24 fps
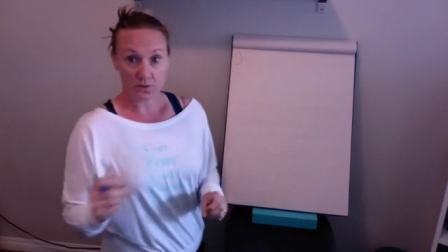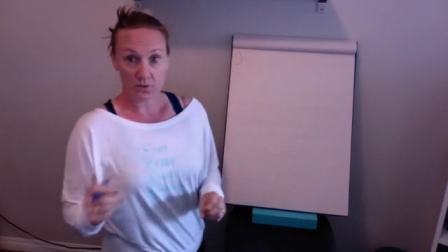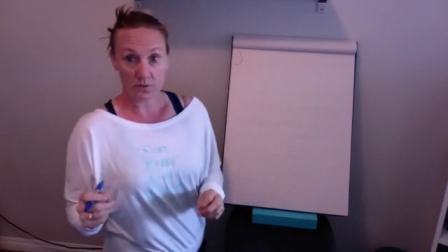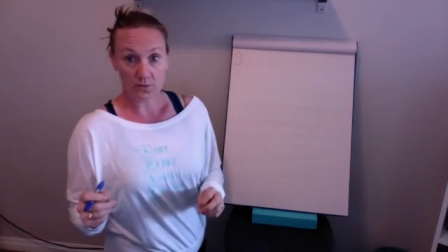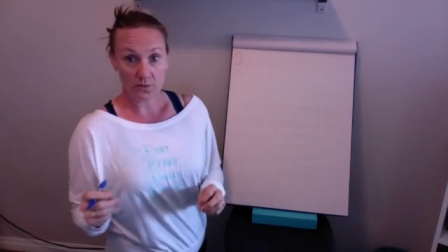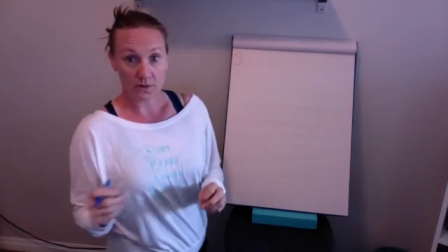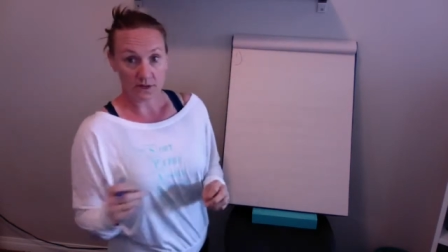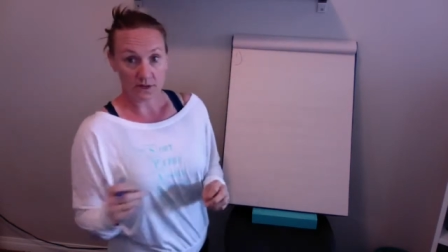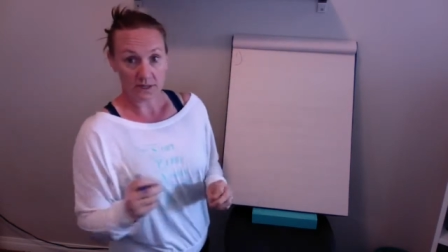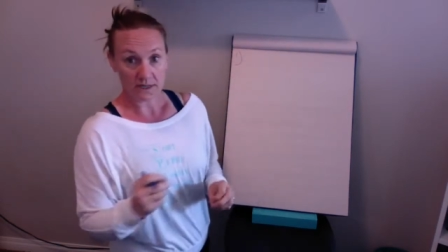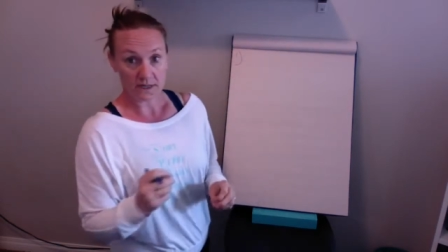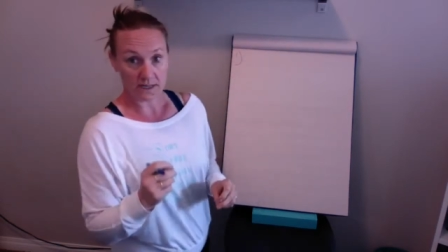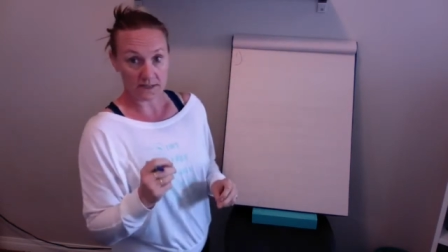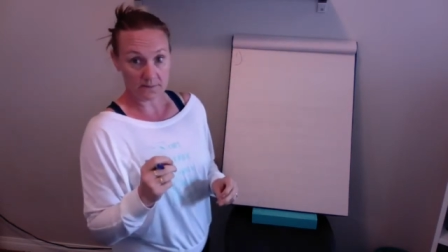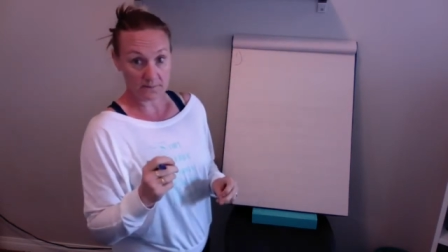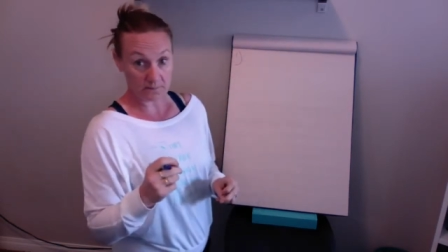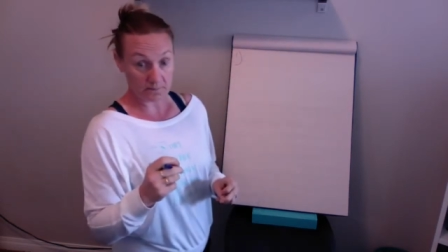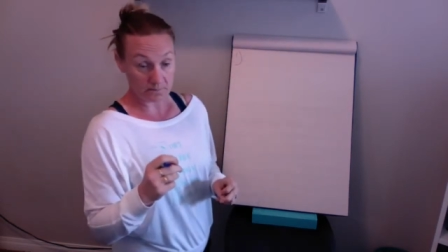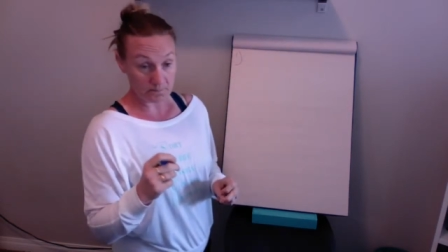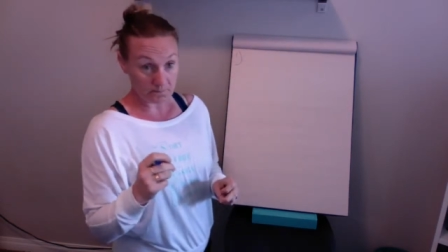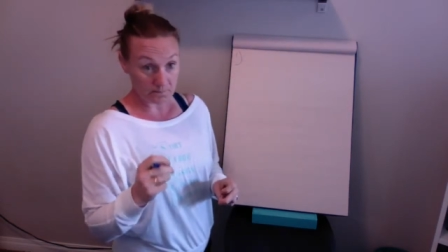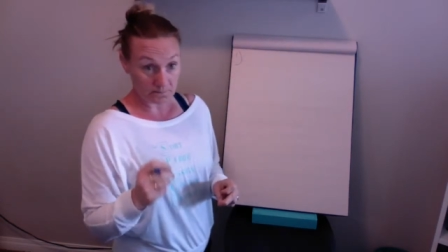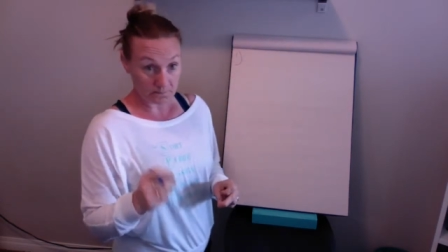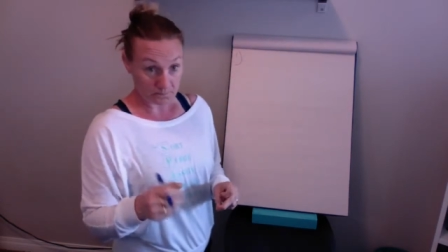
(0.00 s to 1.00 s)
know what?
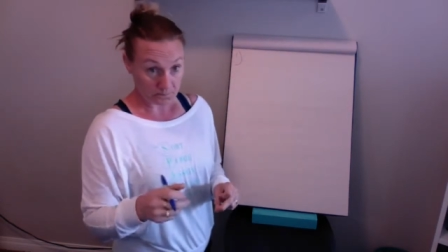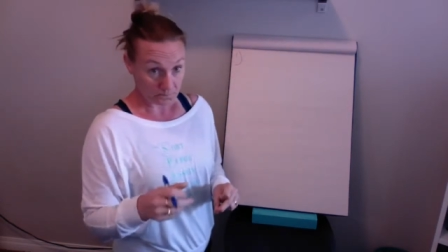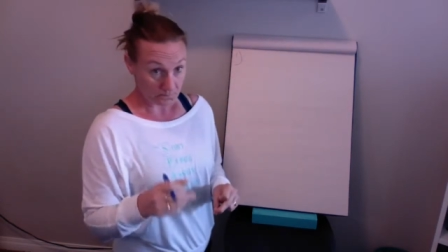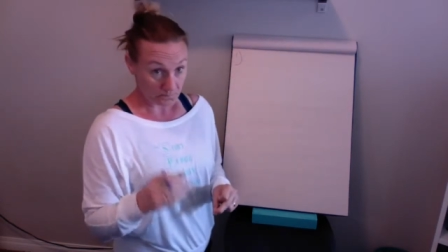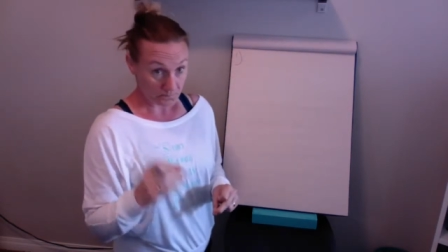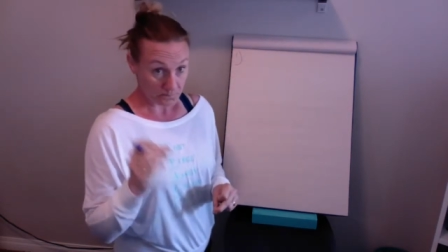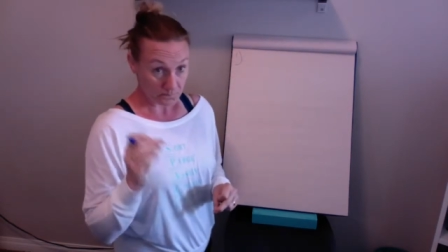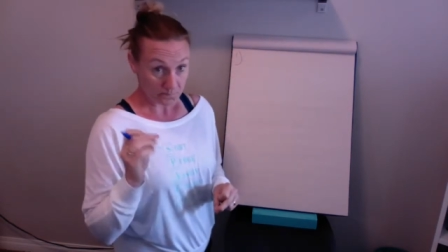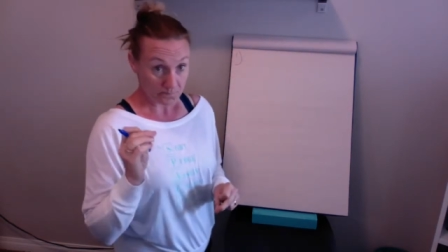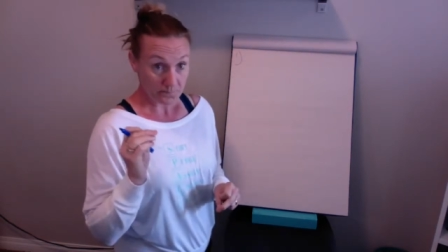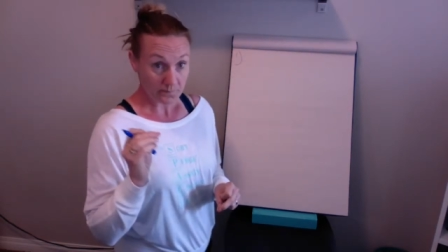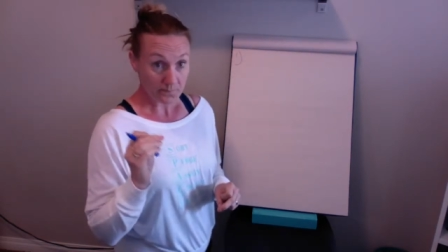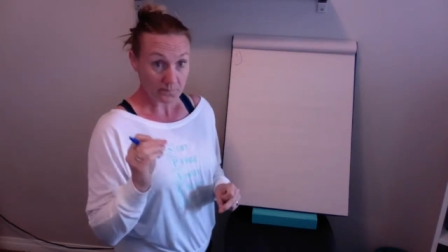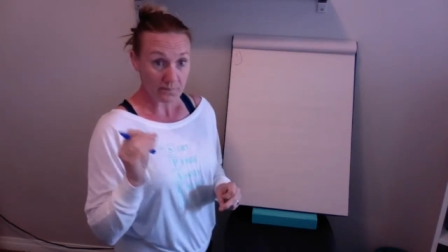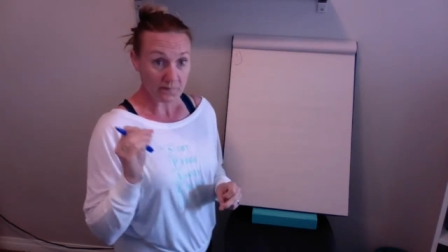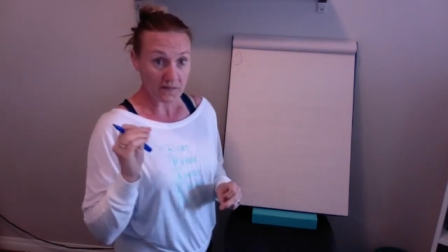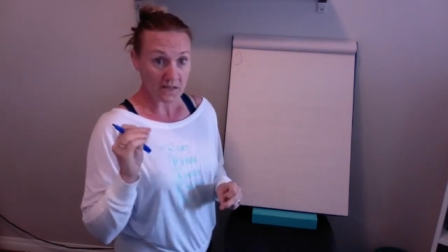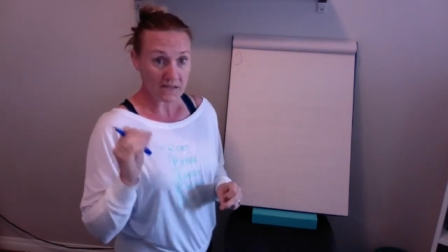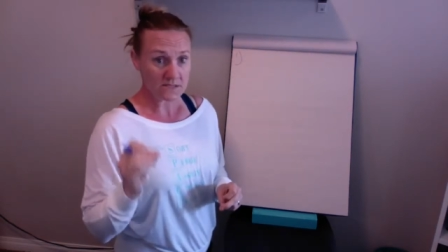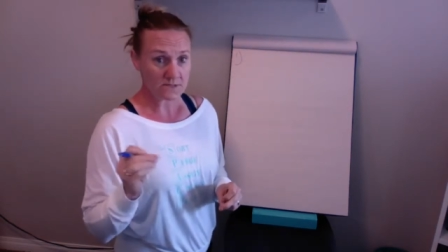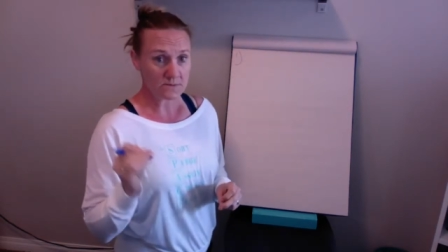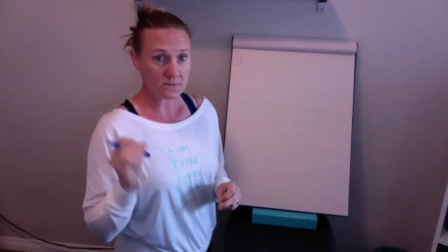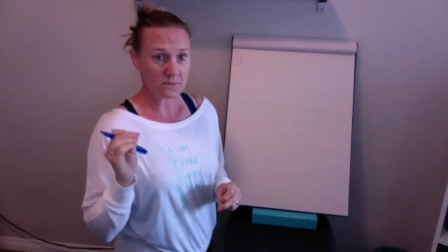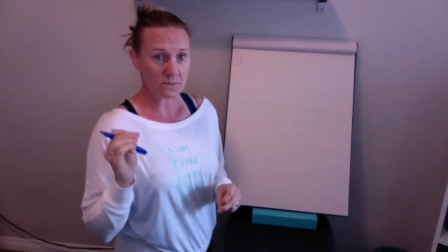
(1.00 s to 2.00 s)
It's